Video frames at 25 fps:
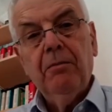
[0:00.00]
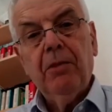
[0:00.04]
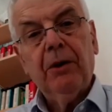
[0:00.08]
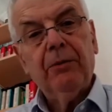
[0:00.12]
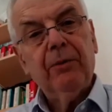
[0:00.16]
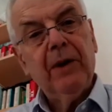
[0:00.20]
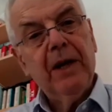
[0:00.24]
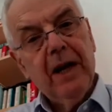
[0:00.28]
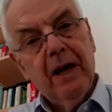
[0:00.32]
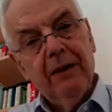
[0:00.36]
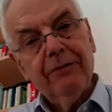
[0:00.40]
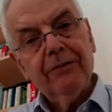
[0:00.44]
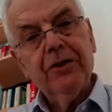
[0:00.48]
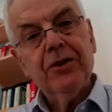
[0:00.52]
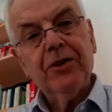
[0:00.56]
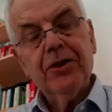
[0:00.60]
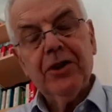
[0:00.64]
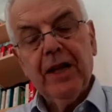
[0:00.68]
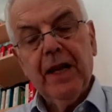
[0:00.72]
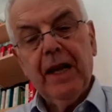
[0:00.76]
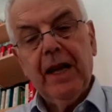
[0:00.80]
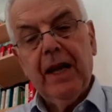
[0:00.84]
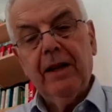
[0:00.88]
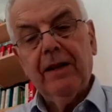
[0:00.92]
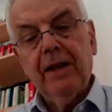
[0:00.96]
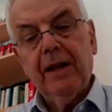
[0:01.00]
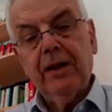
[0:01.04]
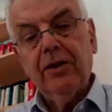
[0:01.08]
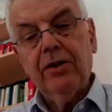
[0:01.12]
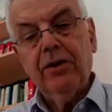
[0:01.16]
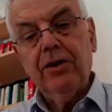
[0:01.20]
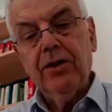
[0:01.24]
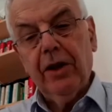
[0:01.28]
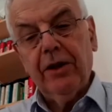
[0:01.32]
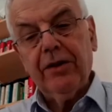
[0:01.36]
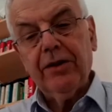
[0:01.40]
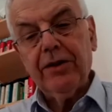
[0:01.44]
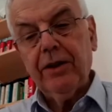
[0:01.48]
But we have to say
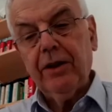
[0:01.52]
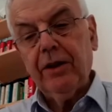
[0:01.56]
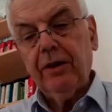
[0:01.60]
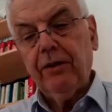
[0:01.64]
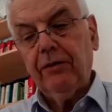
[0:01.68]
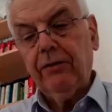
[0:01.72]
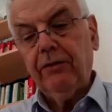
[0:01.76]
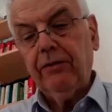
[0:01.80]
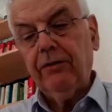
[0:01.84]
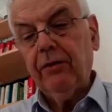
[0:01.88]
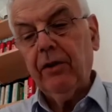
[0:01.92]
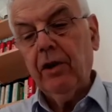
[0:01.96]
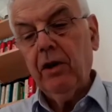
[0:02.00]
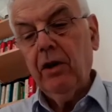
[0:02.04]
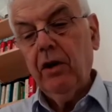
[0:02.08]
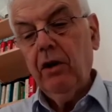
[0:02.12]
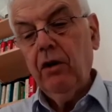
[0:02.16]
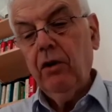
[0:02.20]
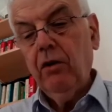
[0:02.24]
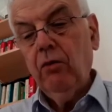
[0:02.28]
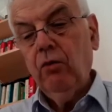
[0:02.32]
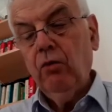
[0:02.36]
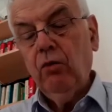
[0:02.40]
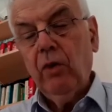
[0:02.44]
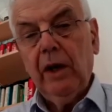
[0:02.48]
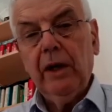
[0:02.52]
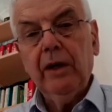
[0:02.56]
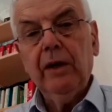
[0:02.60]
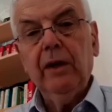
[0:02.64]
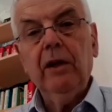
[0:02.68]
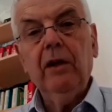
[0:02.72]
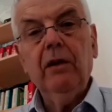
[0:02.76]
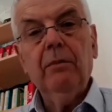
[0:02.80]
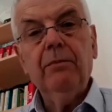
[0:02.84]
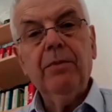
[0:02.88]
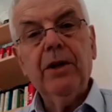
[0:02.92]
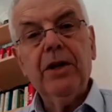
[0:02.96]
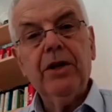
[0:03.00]
that justice
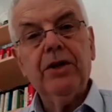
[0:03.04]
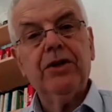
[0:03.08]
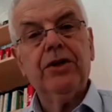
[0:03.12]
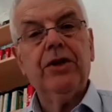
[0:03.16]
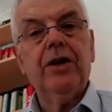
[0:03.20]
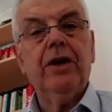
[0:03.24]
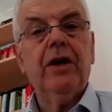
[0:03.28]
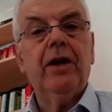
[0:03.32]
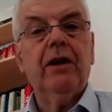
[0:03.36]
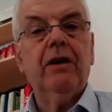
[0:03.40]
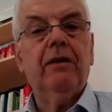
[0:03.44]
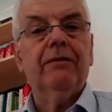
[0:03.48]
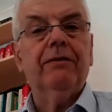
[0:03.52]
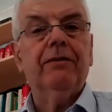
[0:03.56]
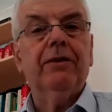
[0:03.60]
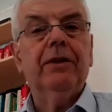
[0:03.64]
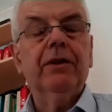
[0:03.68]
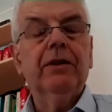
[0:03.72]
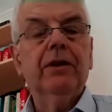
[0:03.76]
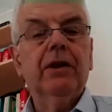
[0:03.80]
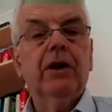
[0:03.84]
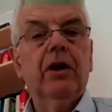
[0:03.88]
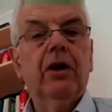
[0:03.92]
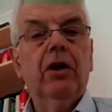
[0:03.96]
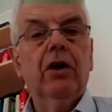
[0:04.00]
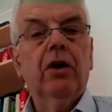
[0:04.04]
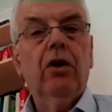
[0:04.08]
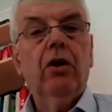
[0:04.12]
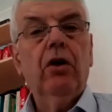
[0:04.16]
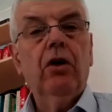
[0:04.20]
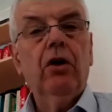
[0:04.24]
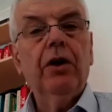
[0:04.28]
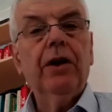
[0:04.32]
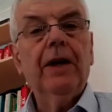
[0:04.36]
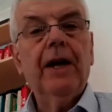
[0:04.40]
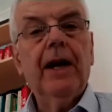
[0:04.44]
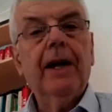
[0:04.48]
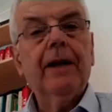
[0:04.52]
will be served
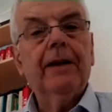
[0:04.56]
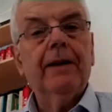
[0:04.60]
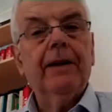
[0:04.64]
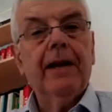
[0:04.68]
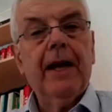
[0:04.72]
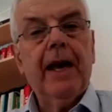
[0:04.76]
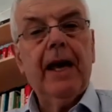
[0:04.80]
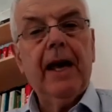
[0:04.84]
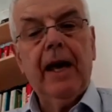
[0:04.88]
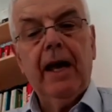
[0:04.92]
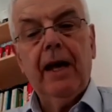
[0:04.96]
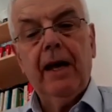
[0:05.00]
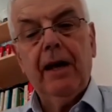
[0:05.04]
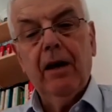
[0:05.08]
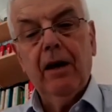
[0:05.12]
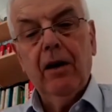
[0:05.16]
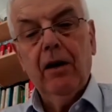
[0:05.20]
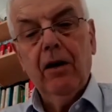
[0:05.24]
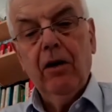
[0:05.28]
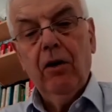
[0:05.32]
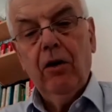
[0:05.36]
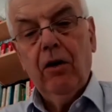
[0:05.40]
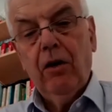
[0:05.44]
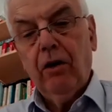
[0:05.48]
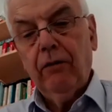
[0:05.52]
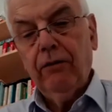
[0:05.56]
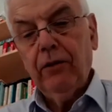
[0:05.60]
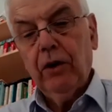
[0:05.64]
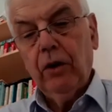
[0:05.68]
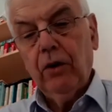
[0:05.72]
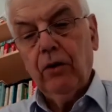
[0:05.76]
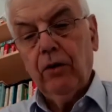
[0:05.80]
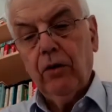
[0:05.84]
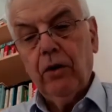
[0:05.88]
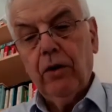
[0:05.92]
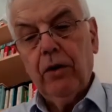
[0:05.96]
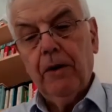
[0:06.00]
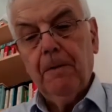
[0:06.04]
on that day of the
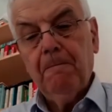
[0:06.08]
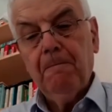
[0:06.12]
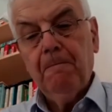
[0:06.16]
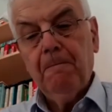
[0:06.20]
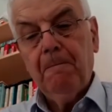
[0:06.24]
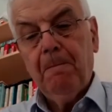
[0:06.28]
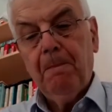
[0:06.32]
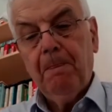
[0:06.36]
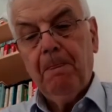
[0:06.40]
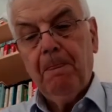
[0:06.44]
Lord.